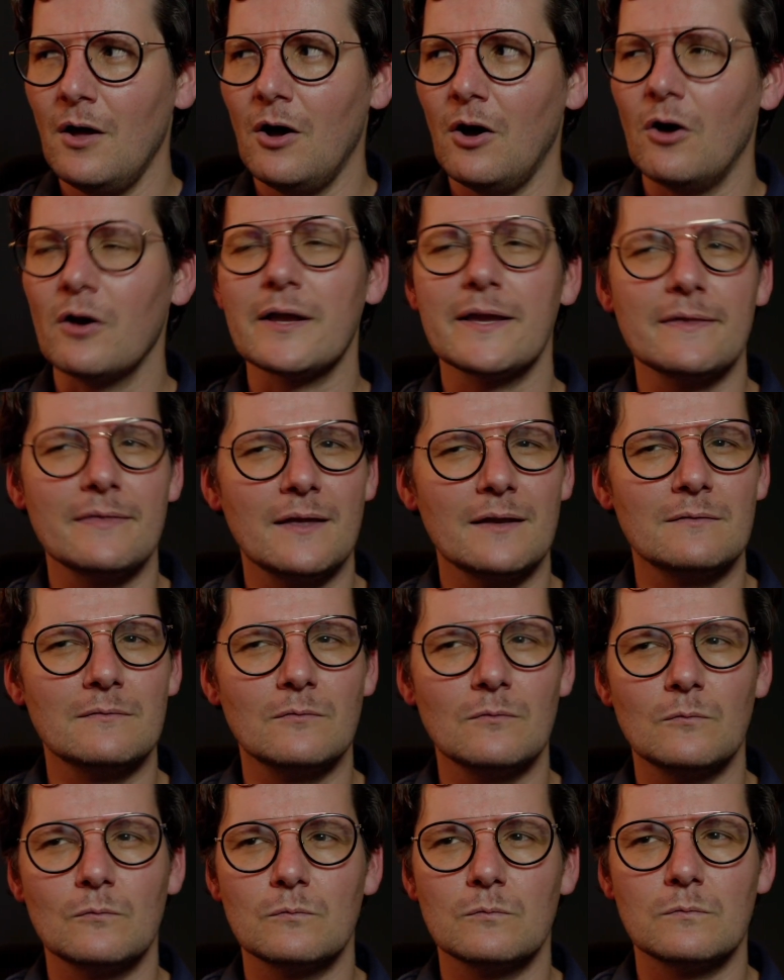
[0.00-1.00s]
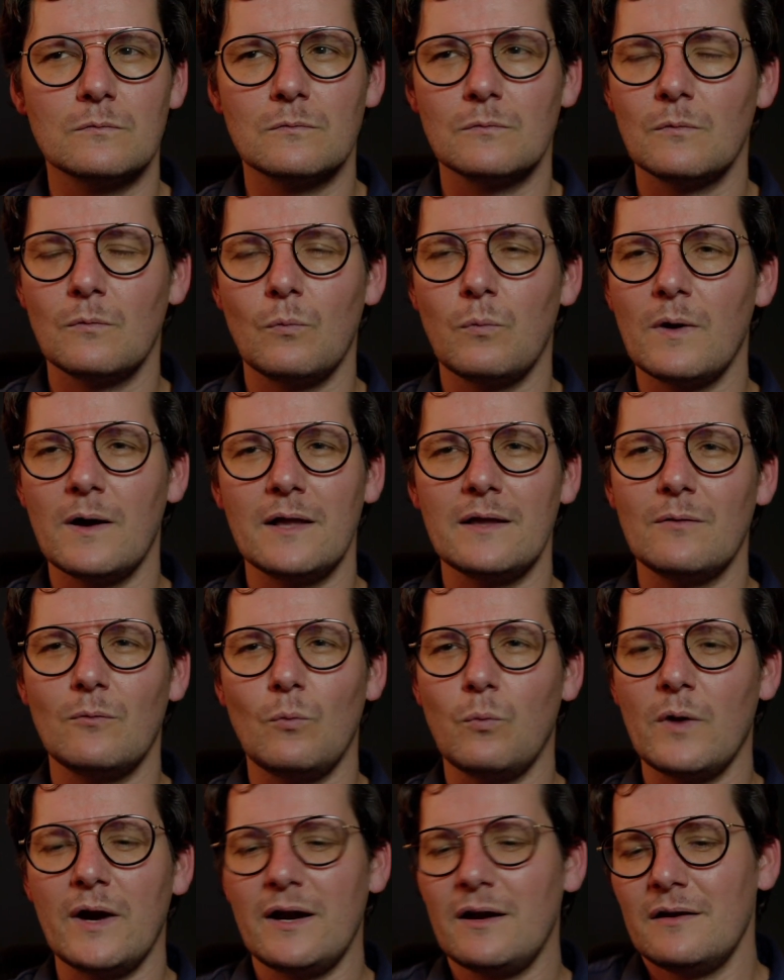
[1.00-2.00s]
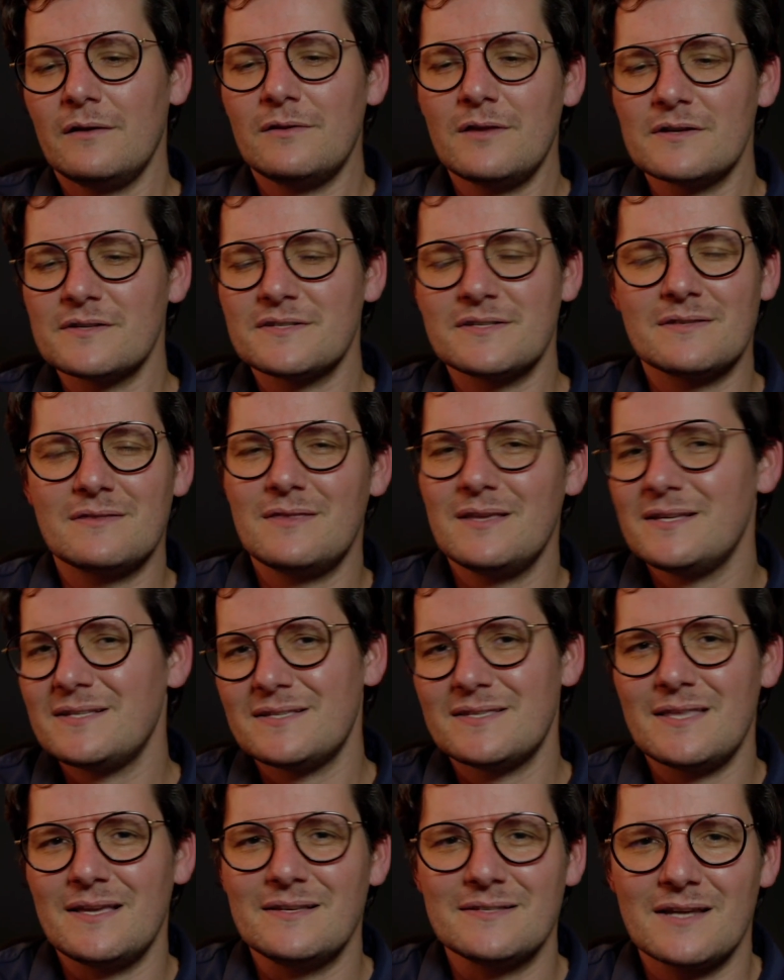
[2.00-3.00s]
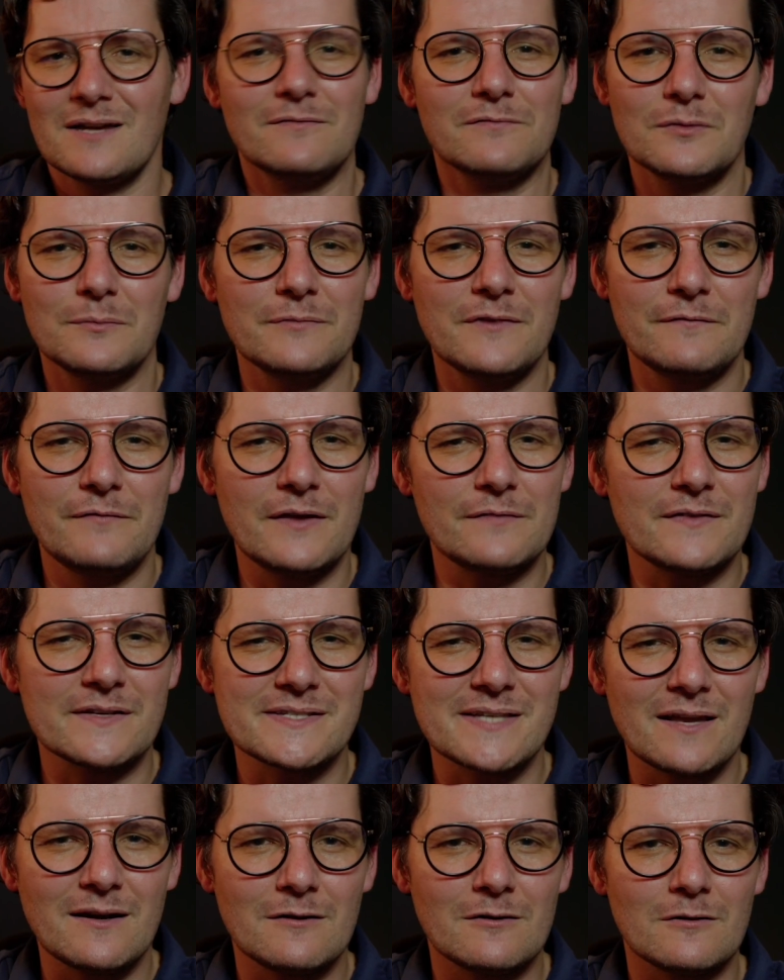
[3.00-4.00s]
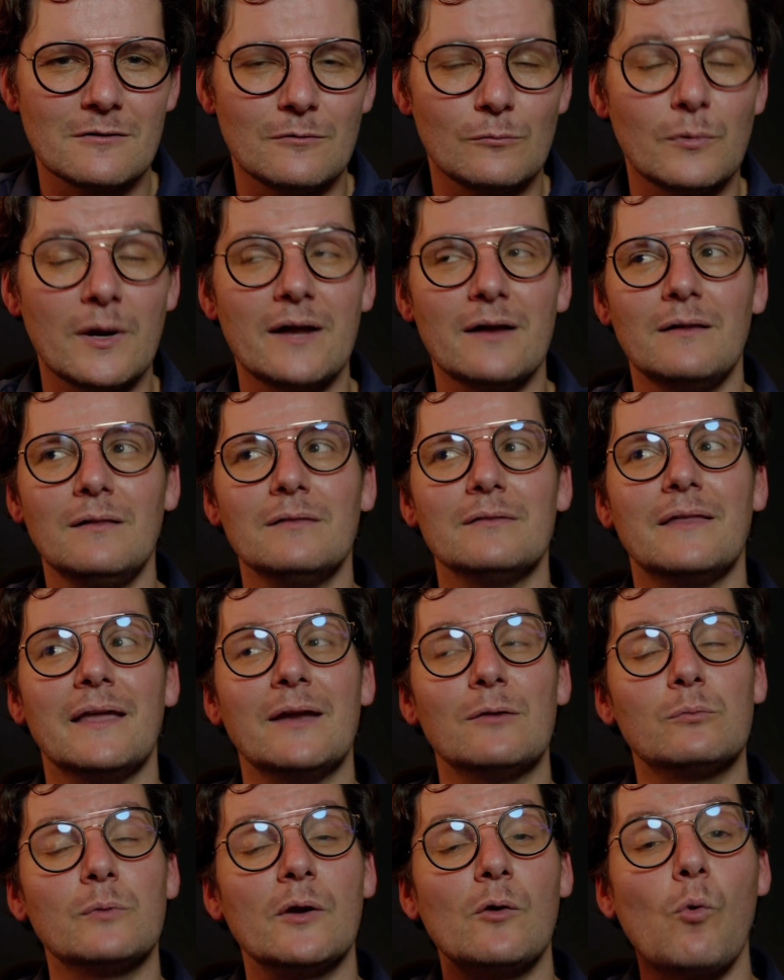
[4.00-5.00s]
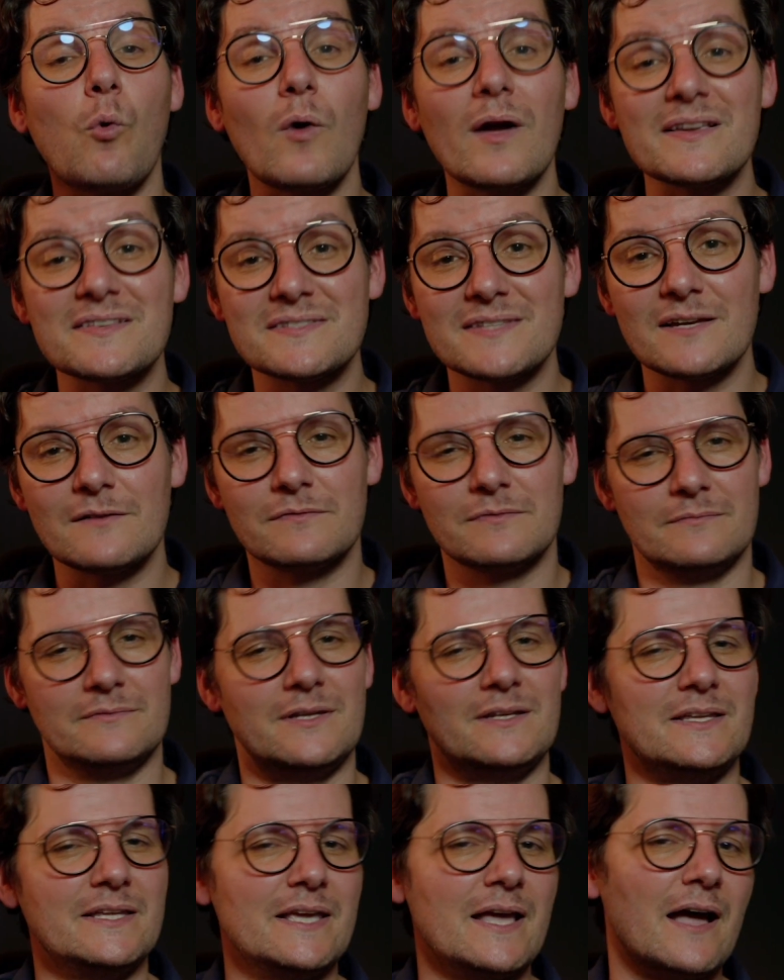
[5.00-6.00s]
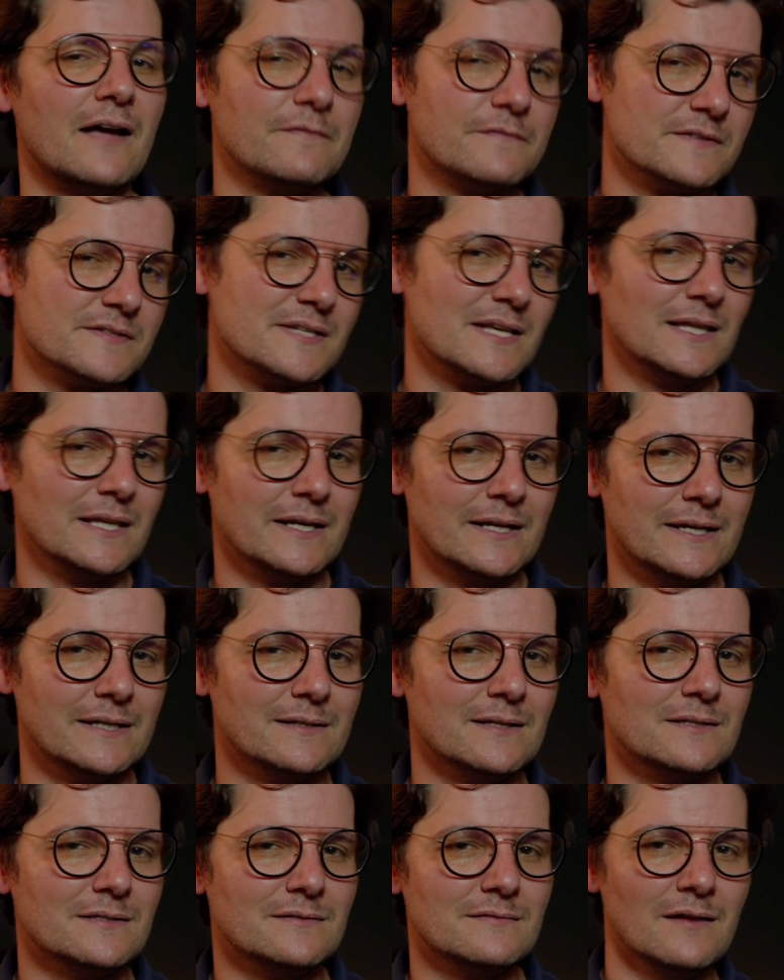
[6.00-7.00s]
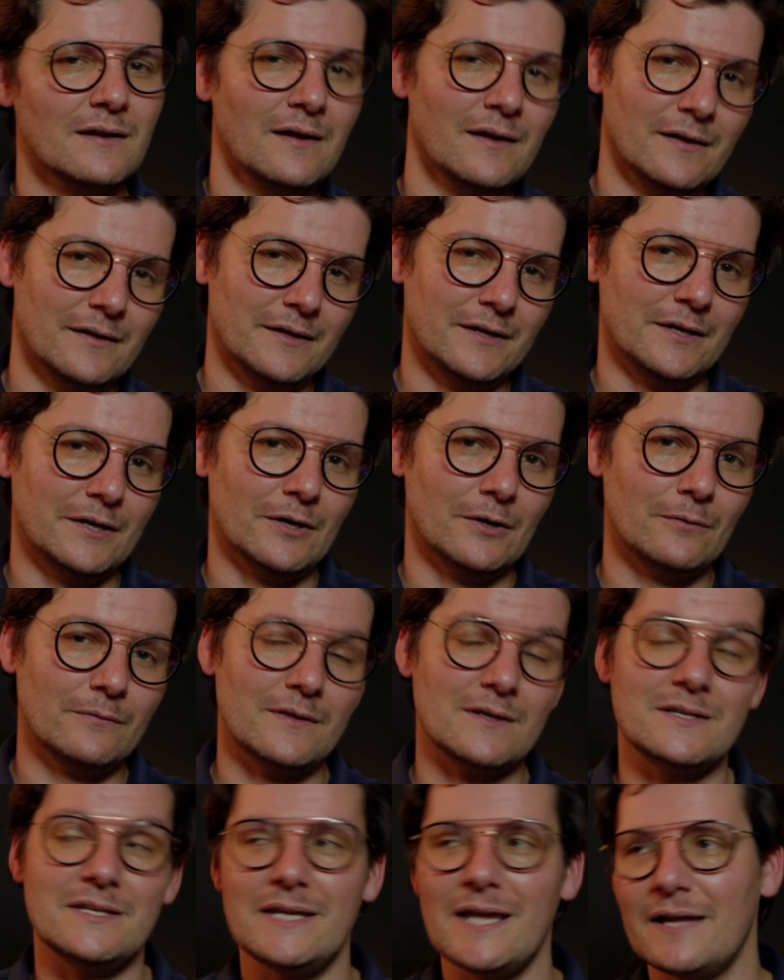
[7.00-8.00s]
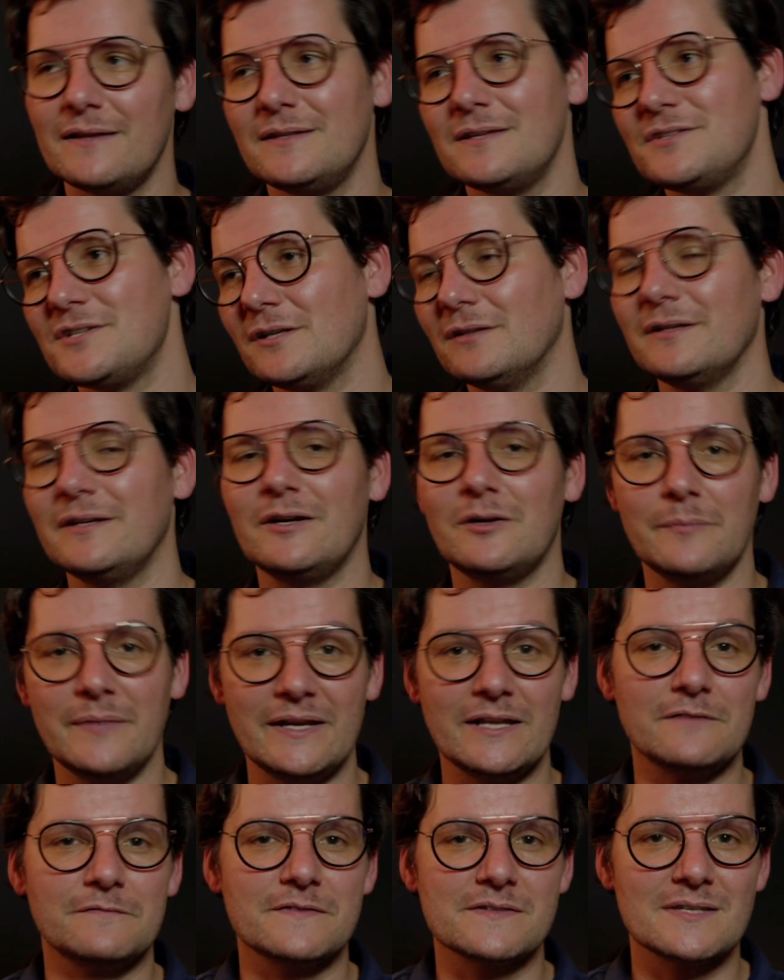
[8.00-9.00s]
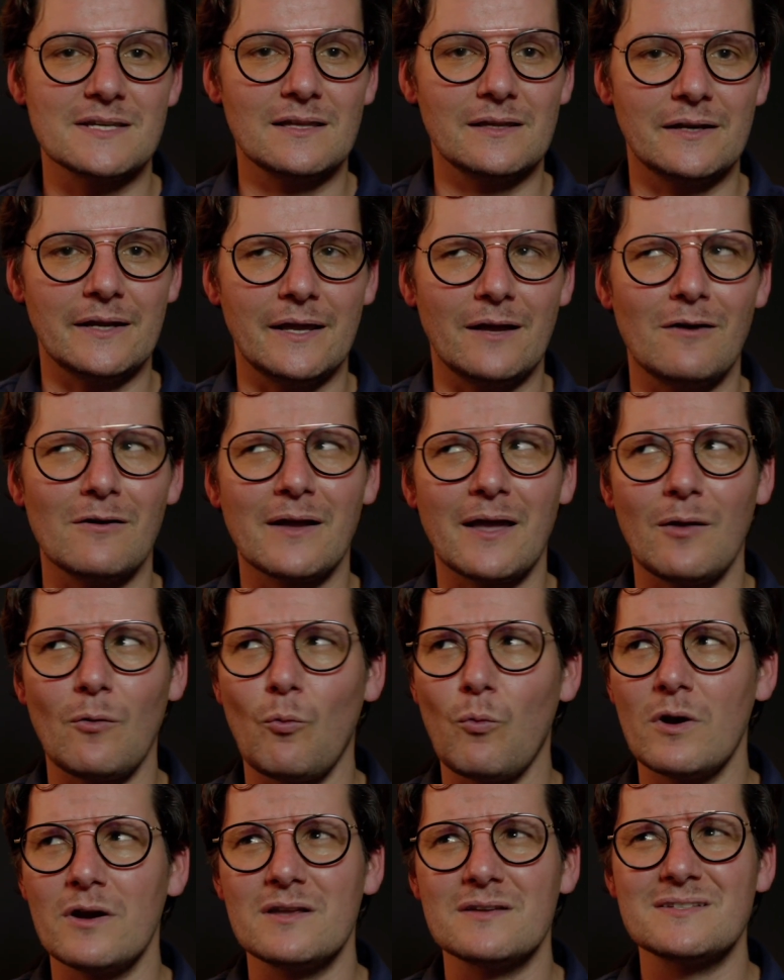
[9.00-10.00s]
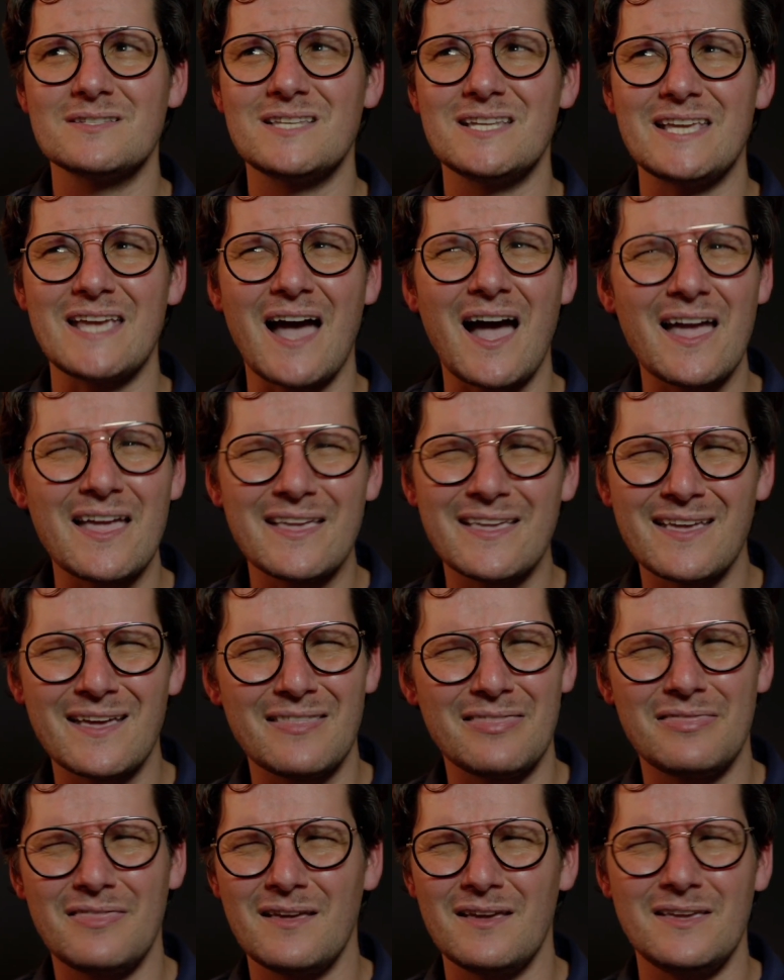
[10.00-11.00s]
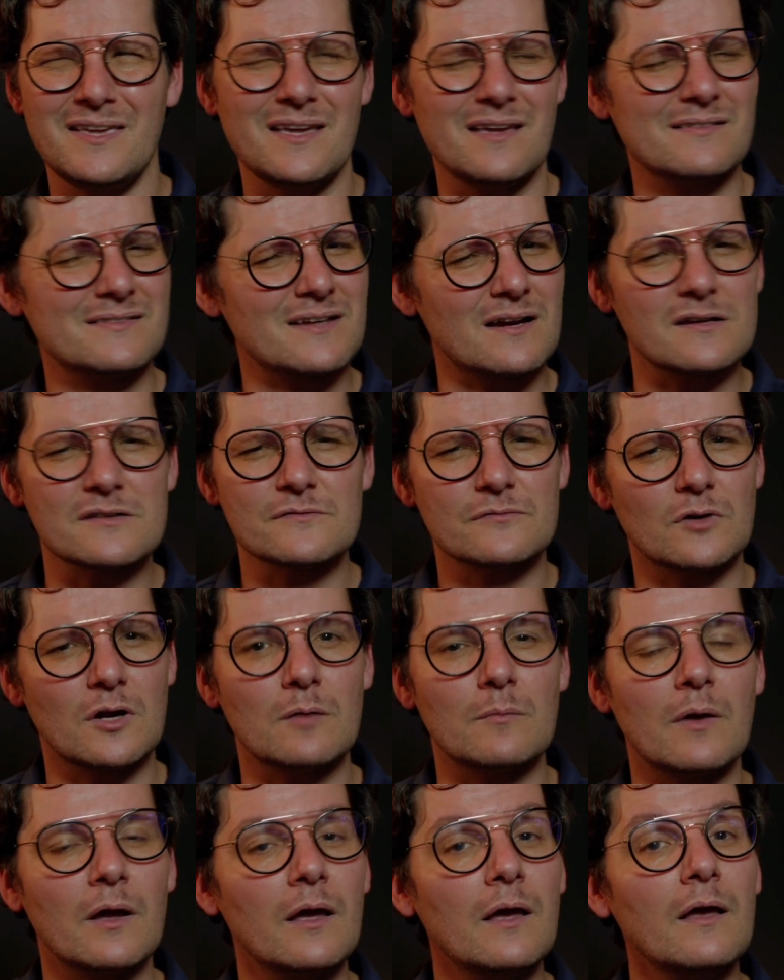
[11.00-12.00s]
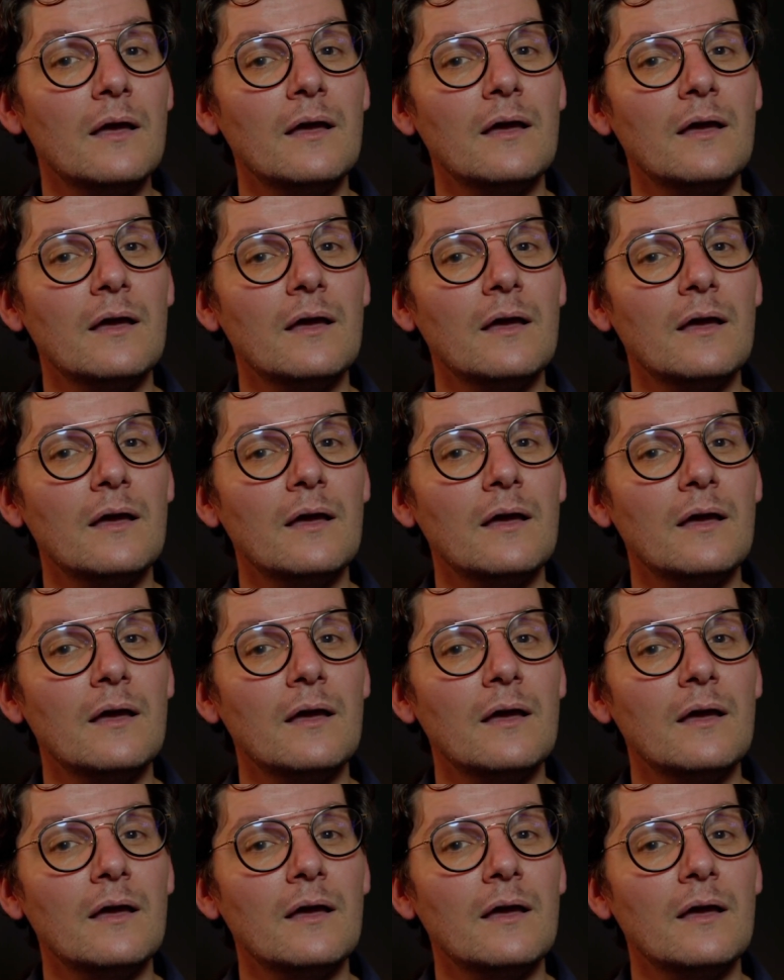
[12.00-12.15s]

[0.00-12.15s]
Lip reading: Okay, then where does these things come from, the VFX editor? Well, they requested from the DI facility, the DI Digital Intermediate facility. Okay, where does DI get the EXRs from?